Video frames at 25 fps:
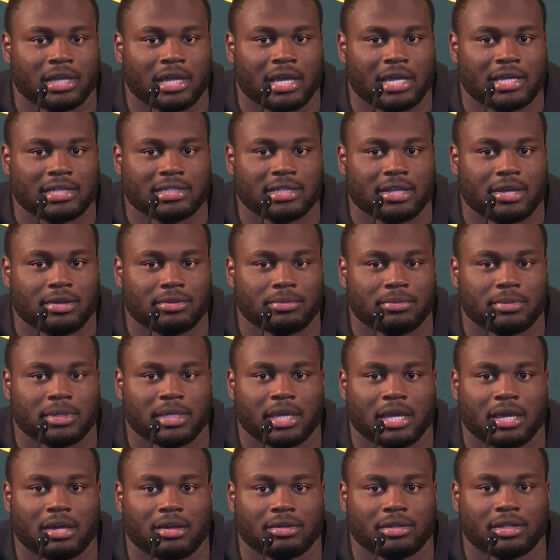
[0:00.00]
guys helped
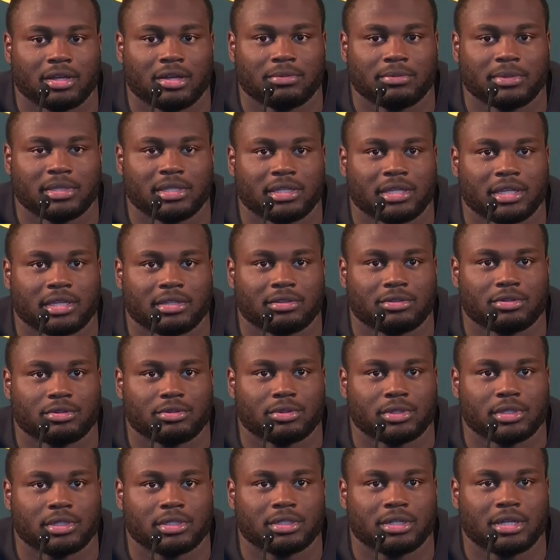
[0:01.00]
me out and helped me get
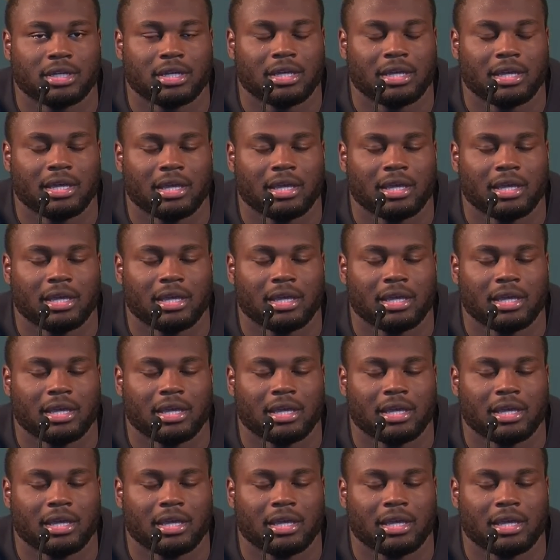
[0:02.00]
through it,